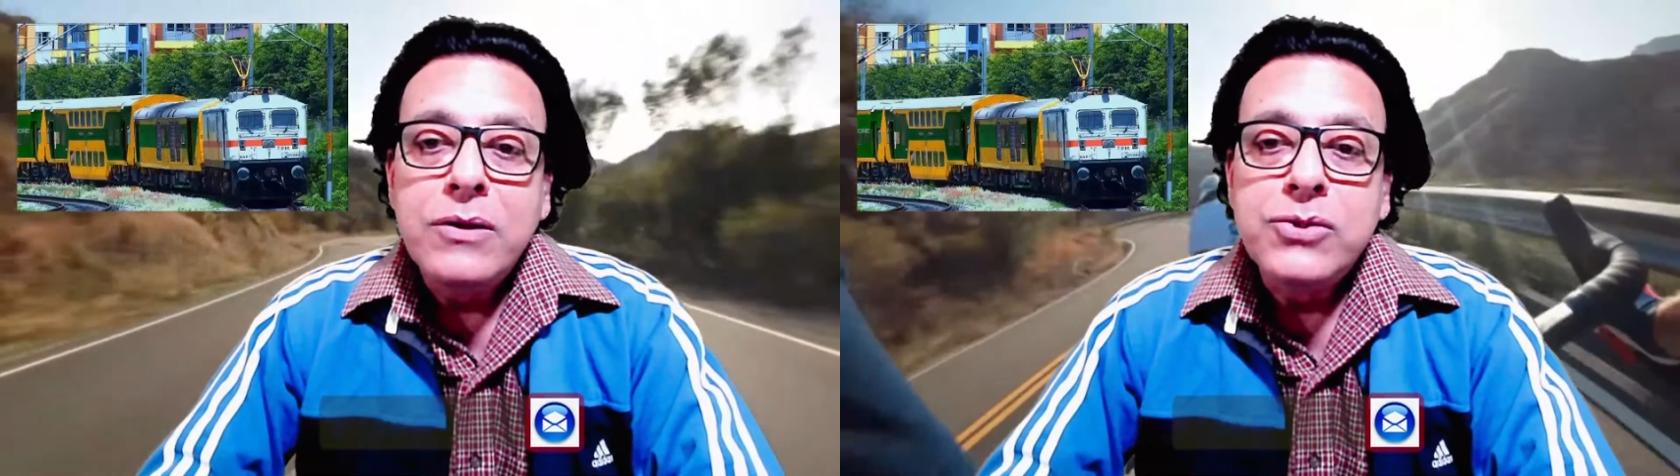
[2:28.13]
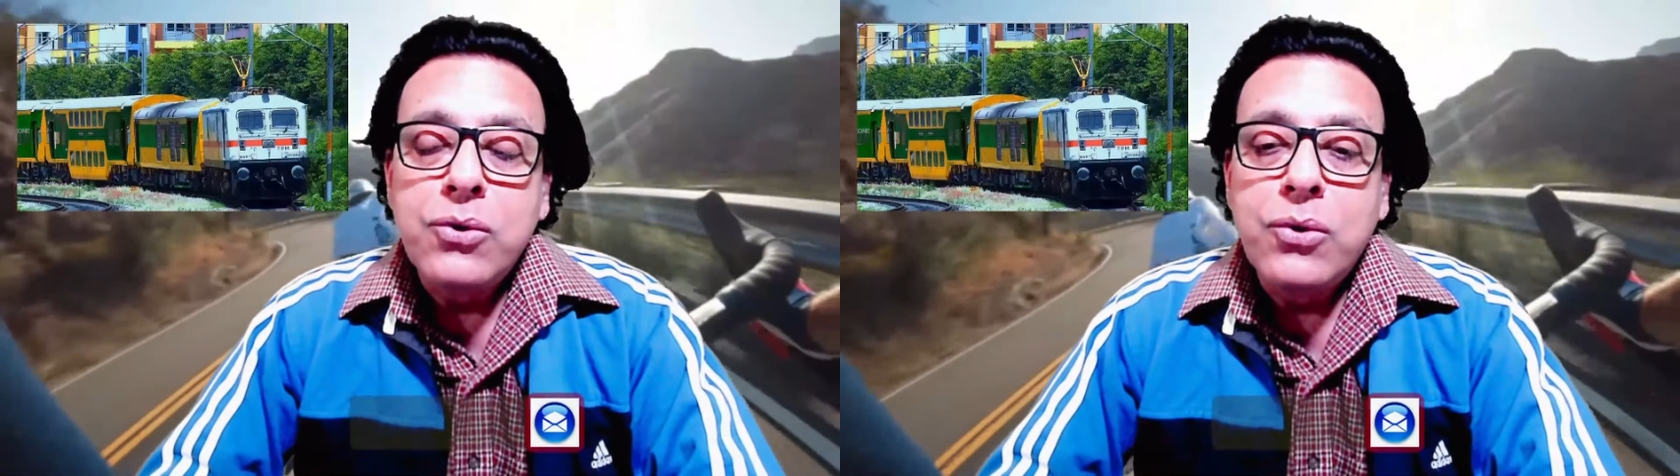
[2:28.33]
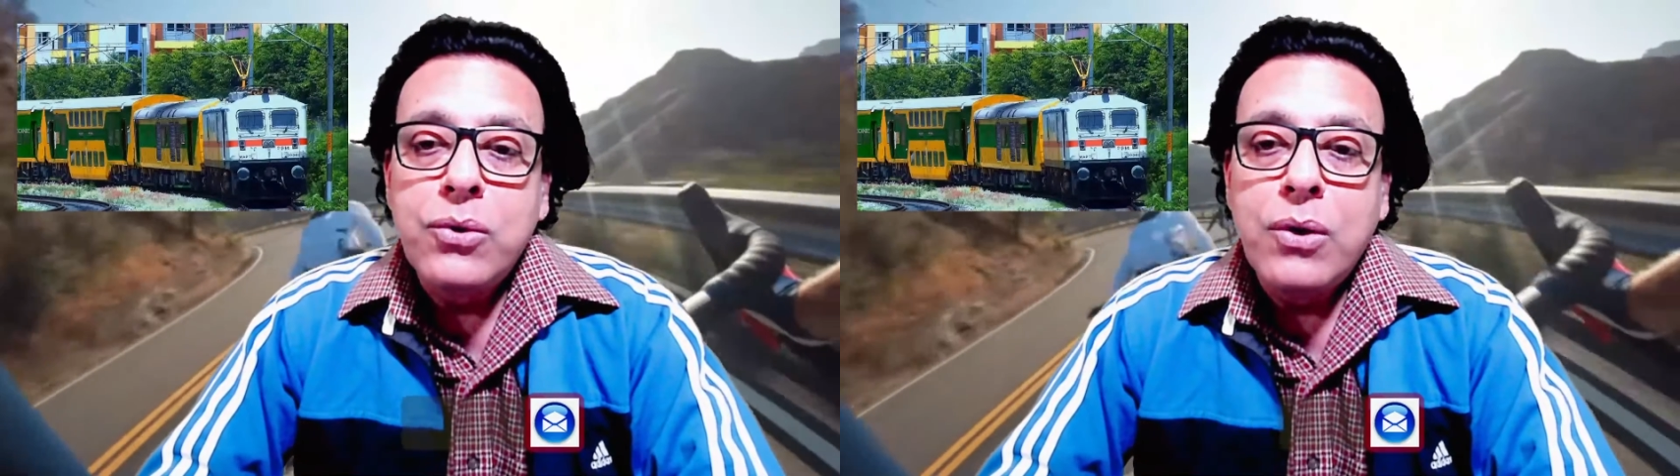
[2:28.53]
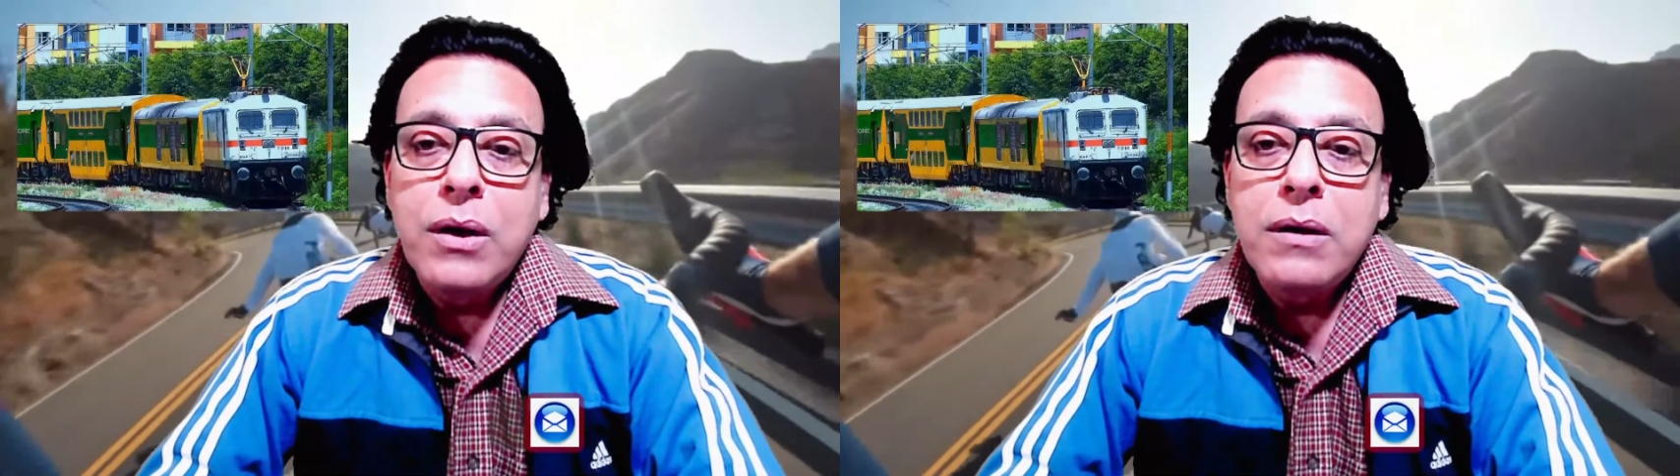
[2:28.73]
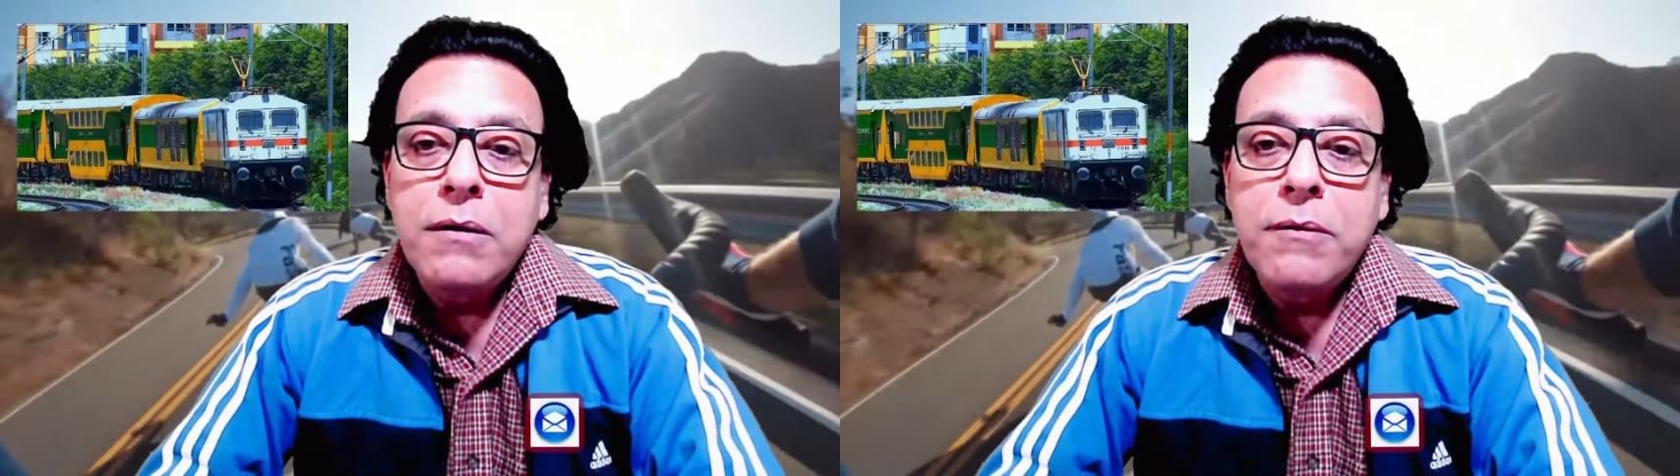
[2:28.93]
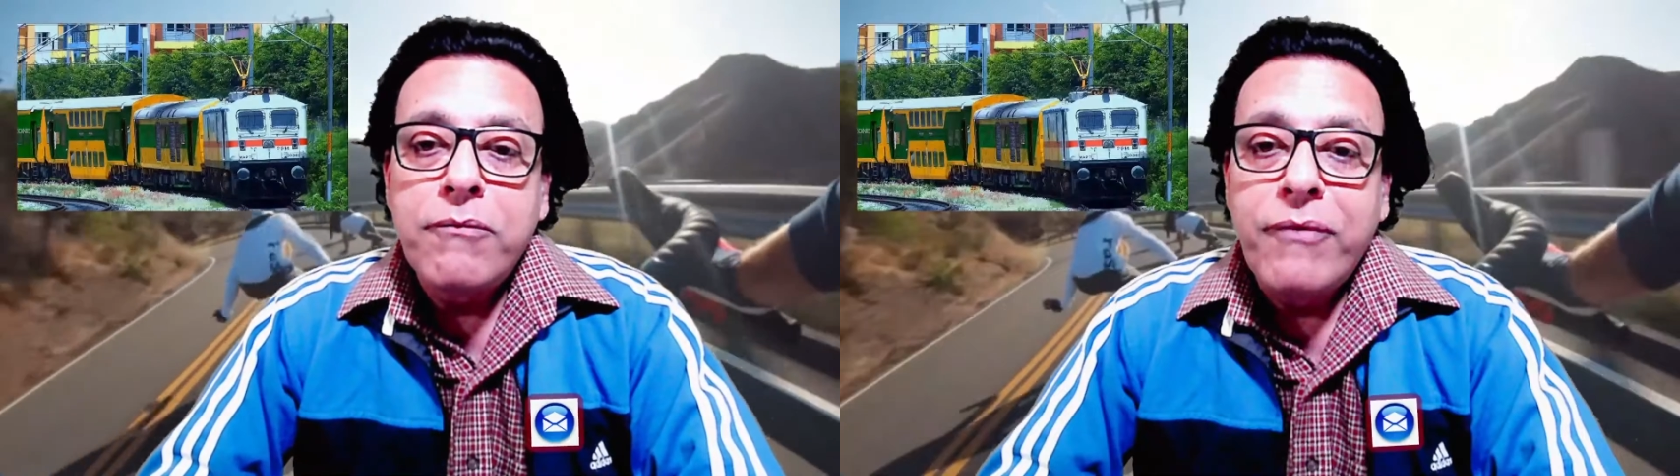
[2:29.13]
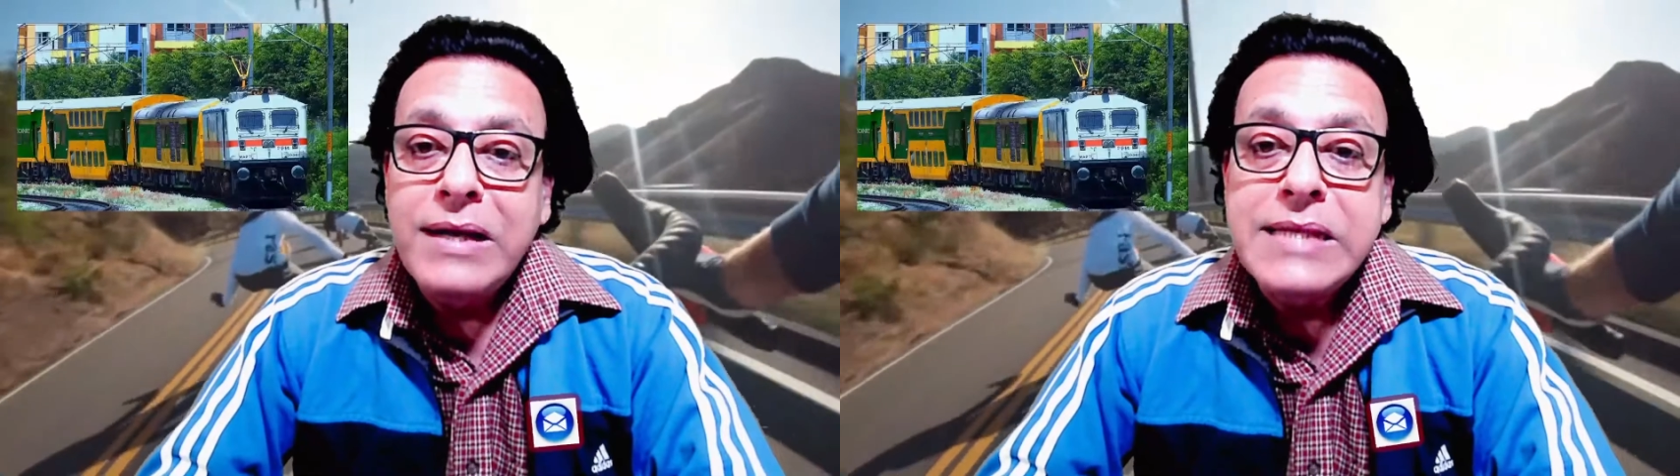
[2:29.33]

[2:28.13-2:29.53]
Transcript: So friends,